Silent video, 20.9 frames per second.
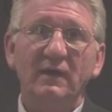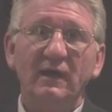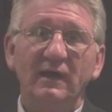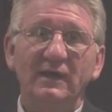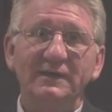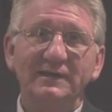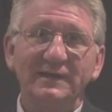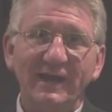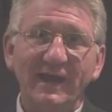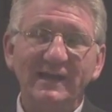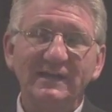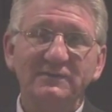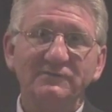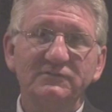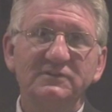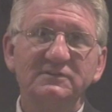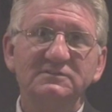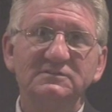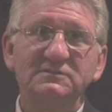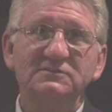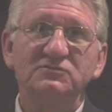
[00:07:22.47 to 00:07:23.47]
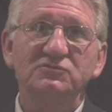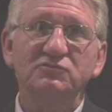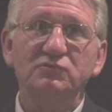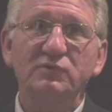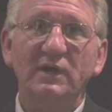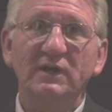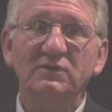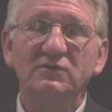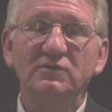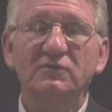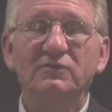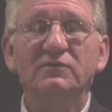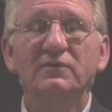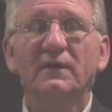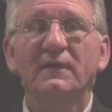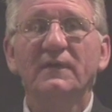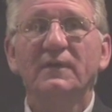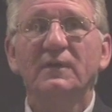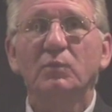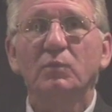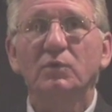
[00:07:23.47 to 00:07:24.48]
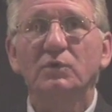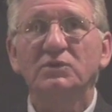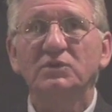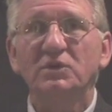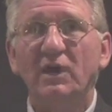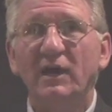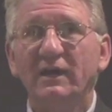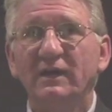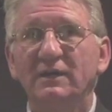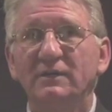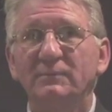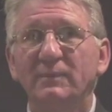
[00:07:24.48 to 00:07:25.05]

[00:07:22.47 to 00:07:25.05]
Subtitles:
9 of us as directors, were talking